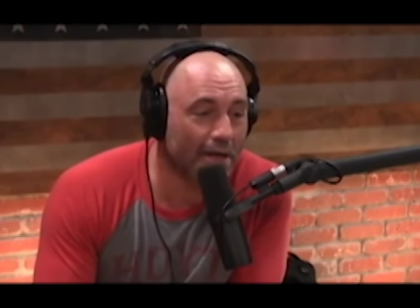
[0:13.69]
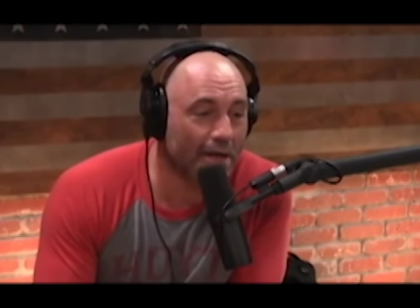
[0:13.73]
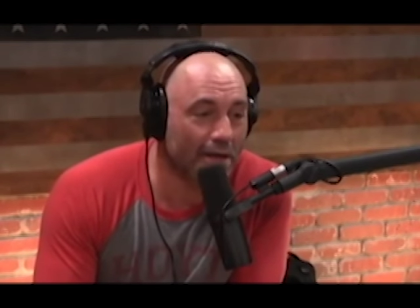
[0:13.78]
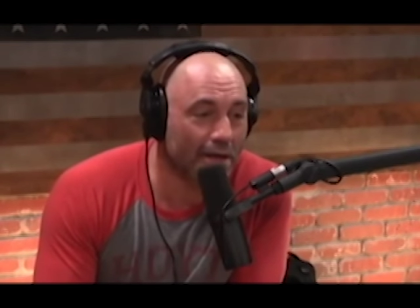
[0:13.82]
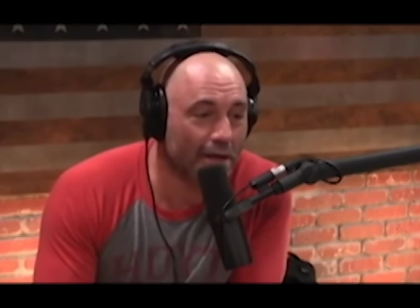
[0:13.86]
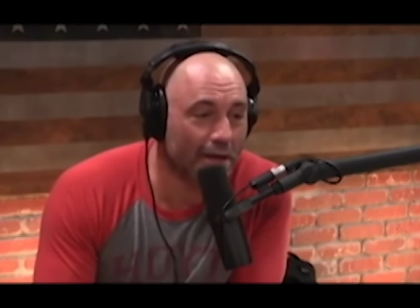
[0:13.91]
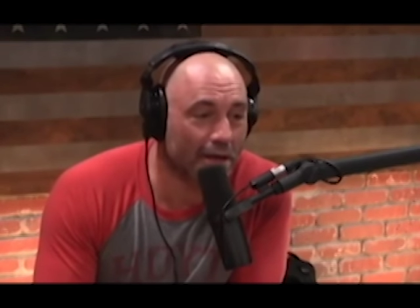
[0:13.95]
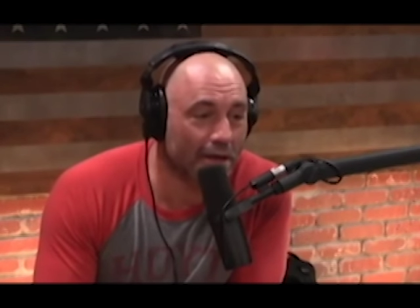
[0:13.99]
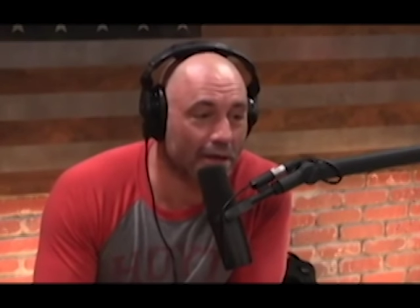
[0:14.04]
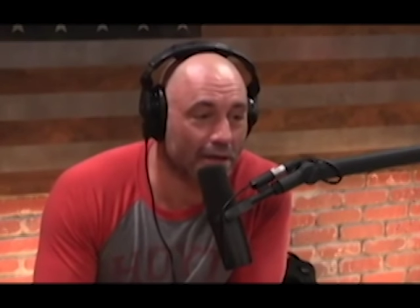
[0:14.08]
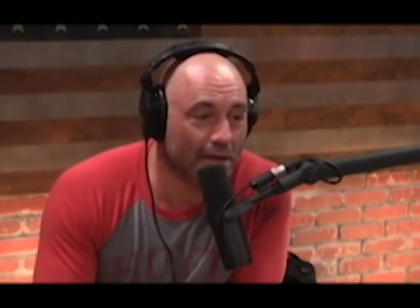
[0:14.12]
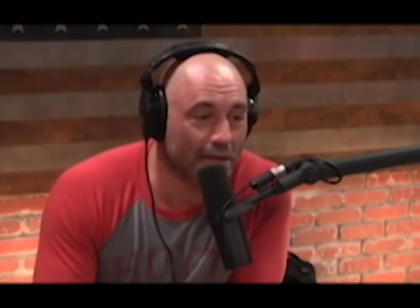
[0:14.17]

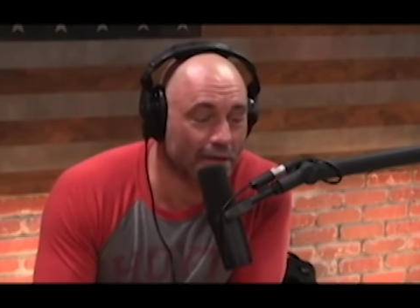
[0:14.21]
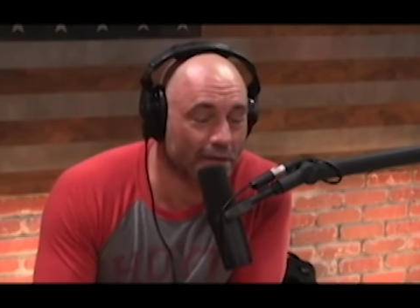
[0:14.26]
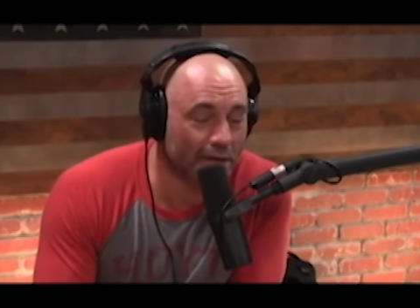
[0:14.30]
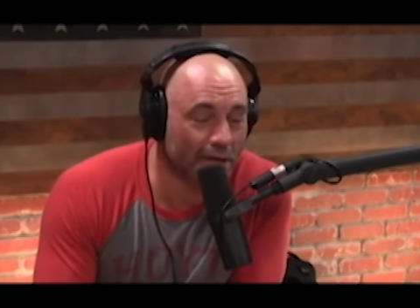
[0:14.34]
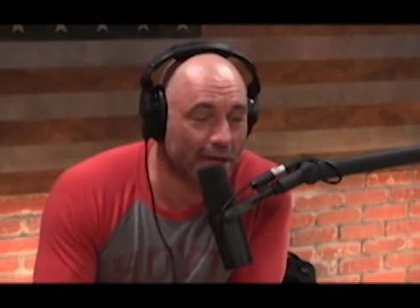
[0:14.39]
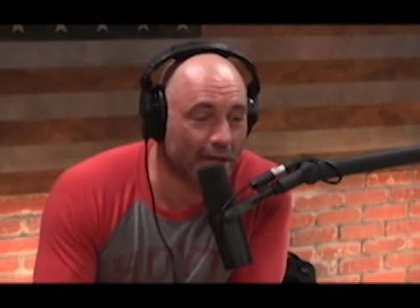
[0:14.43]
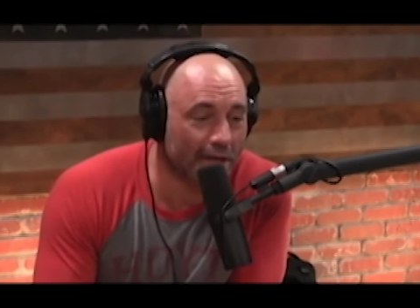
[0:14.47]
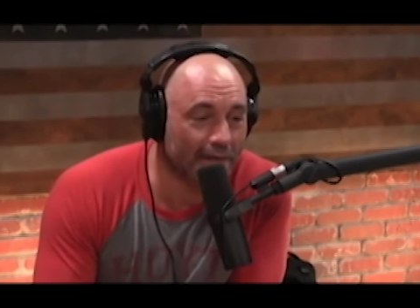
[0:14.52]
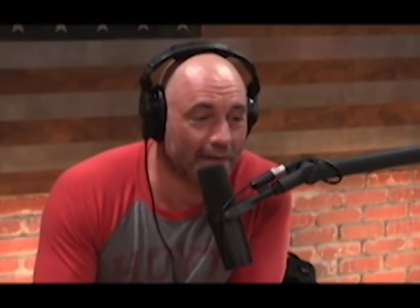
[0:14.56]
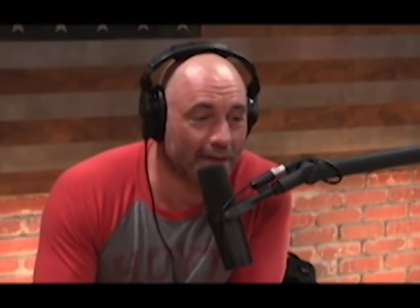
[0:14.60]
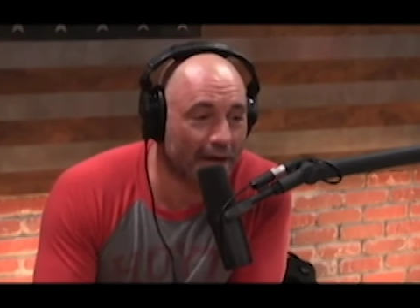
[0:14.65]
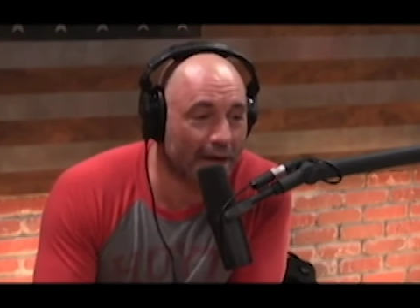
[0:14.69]
you're going to
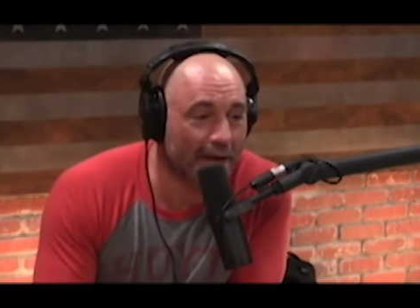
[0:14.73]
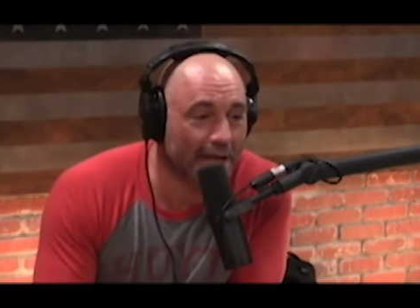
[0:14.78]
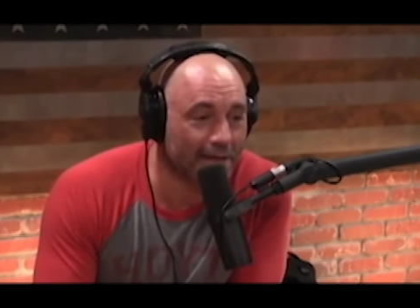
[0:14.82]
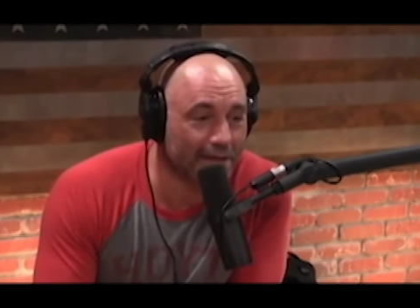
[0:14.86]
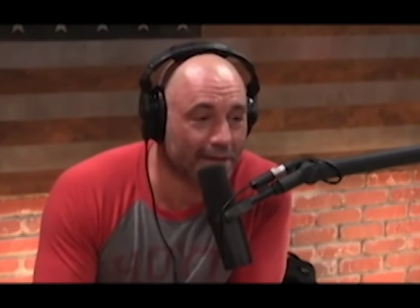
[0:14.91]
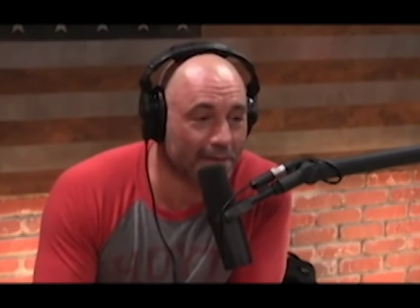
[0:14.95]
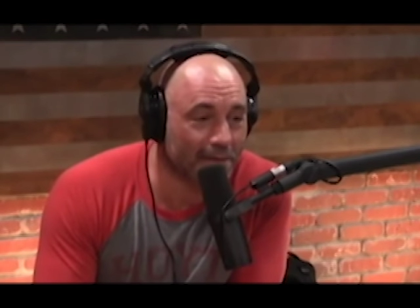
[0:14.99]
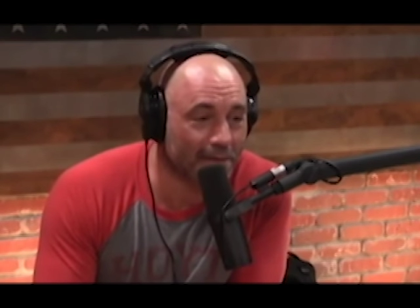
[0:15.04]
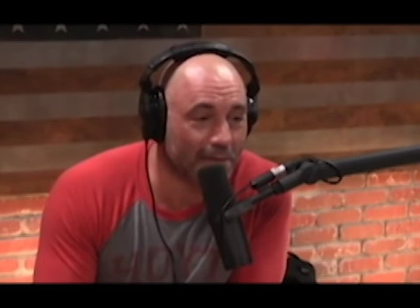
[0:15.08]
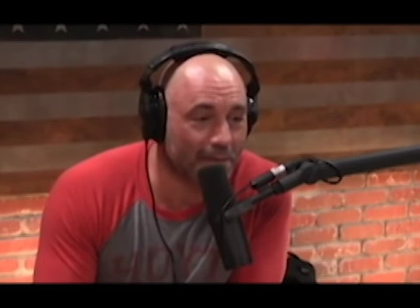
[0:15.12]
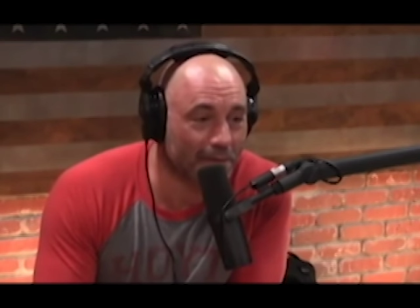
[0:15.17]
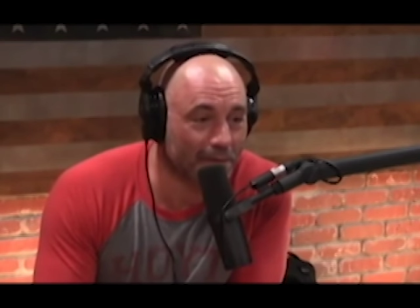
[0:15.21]
have to ask
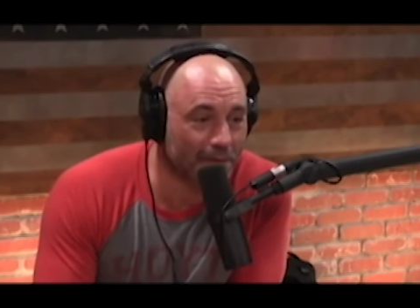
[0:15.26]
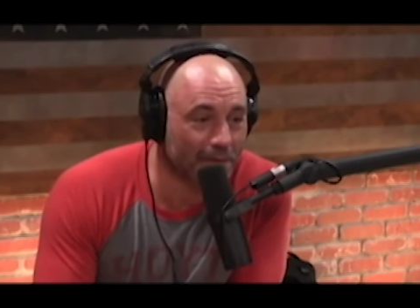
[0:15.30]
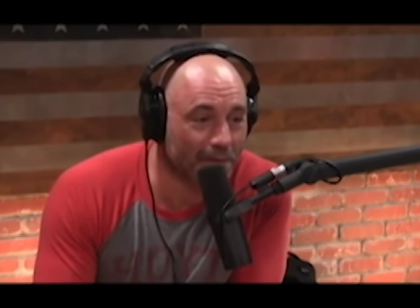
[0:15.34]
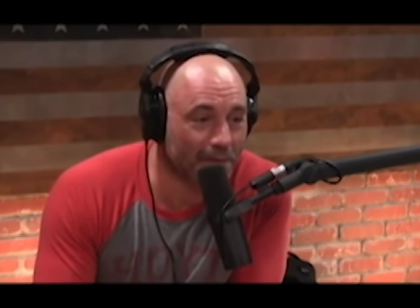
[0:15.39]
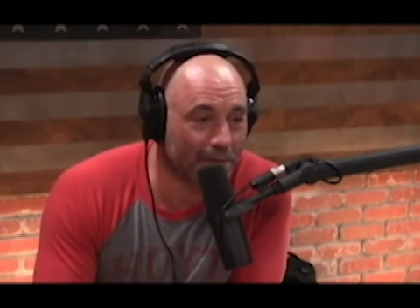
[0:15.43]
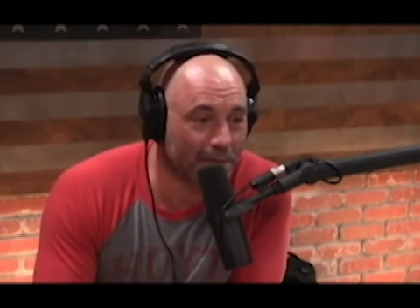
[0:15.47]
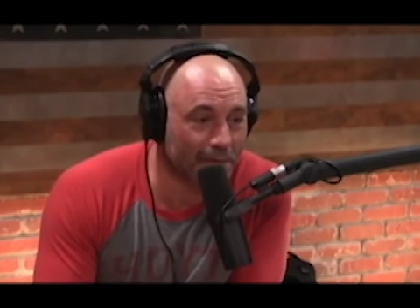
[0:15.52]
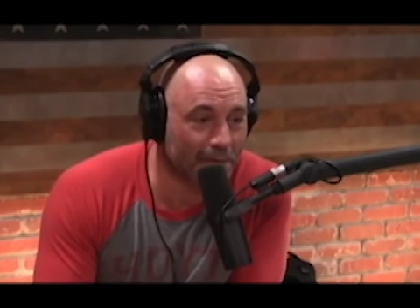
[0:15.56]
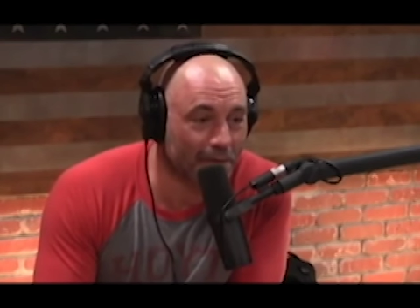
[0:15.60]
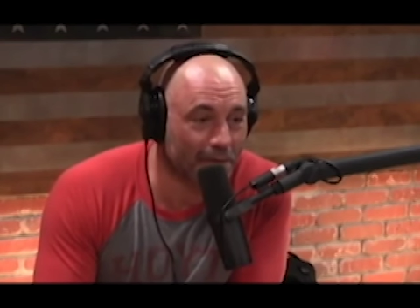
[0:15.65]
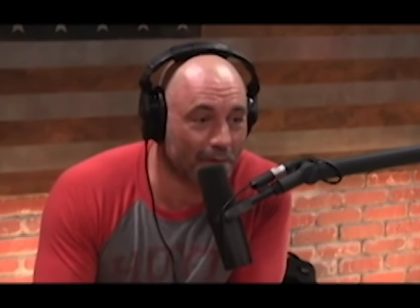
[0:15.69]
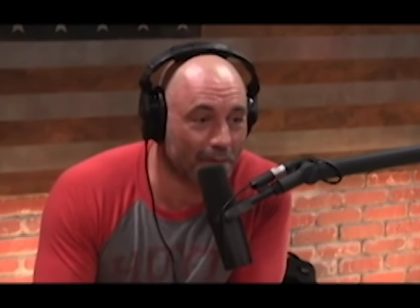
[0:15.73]
someone whether
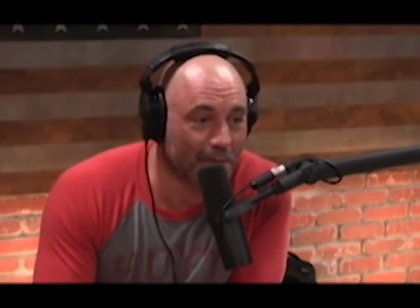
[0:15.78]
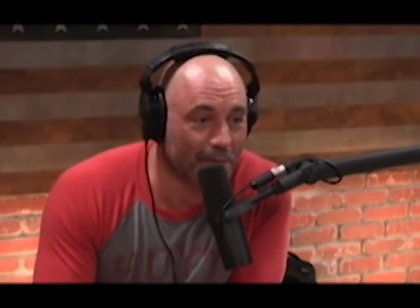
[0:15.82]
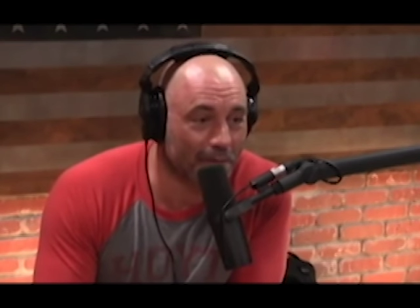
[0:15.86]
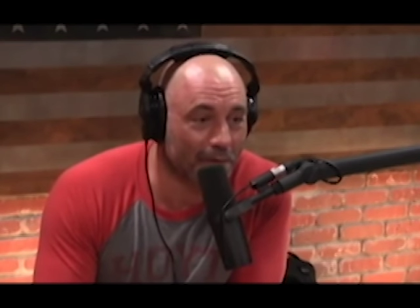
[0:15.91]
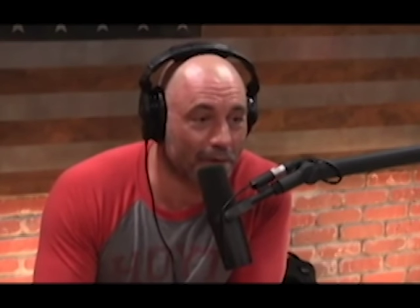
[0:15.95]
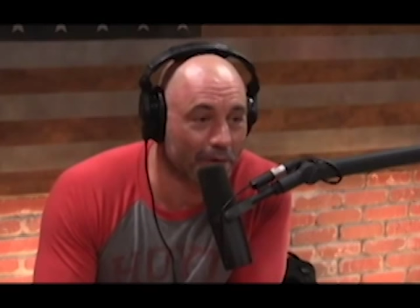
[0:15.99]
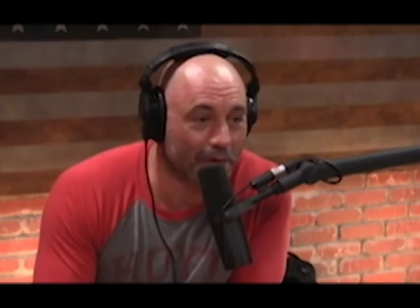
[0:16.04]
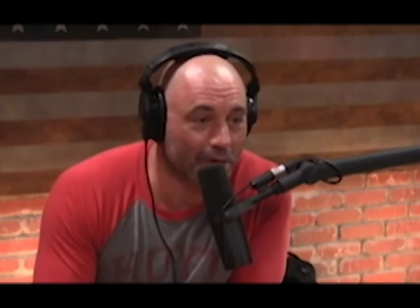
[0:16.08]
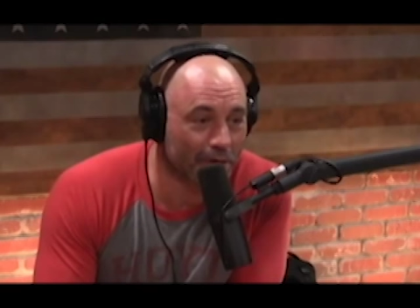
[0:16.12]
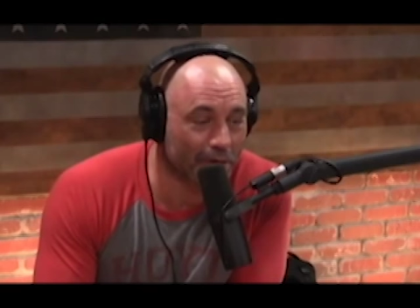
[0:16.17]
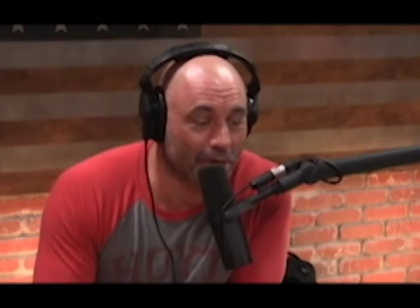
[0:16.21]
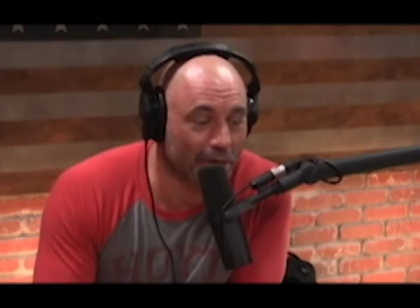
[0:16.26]
they're a boy
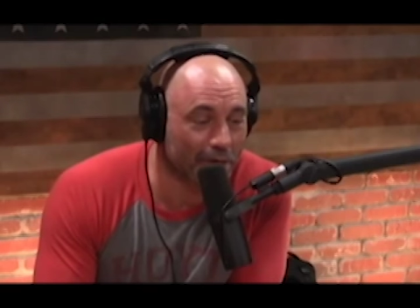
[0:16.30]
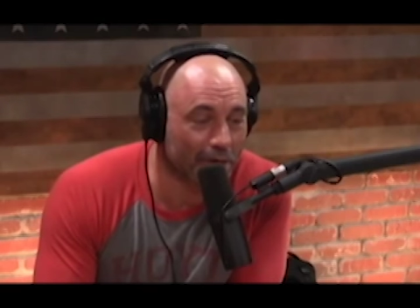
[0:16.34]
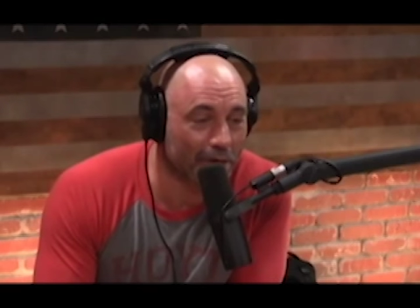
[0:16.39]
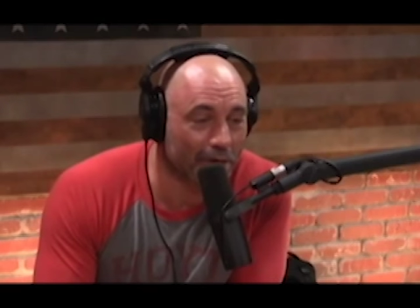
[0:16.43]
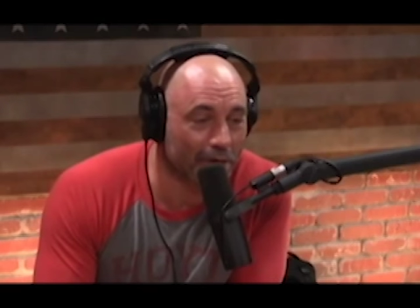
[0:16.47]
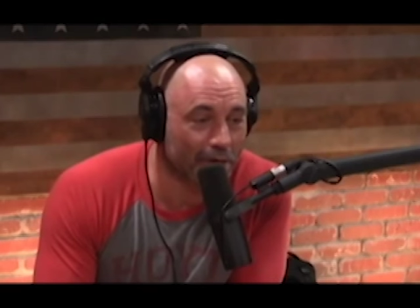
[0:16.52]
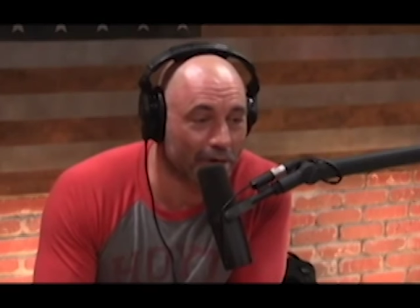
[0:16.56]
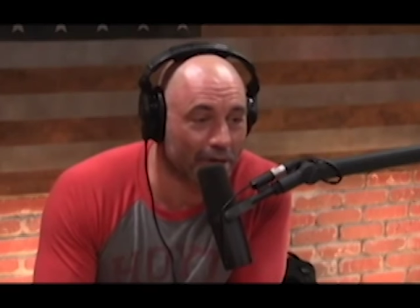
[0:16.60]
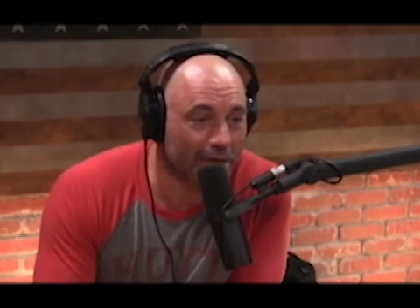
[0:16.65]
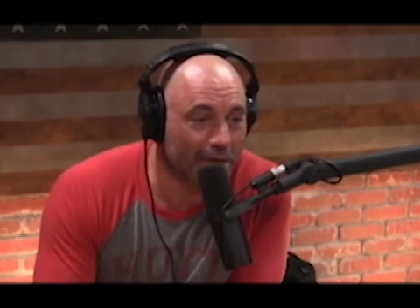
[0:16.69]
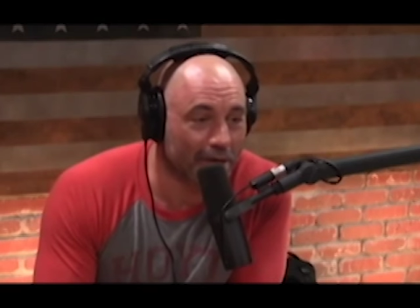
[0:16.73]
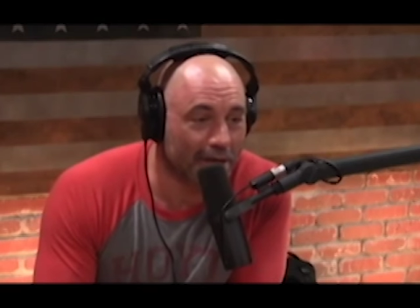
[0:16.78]
or a
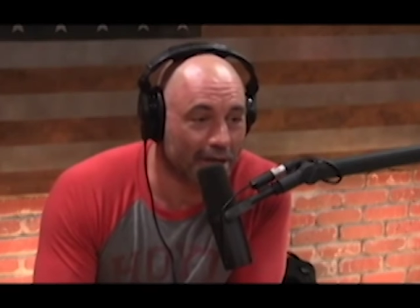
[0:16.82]
girl,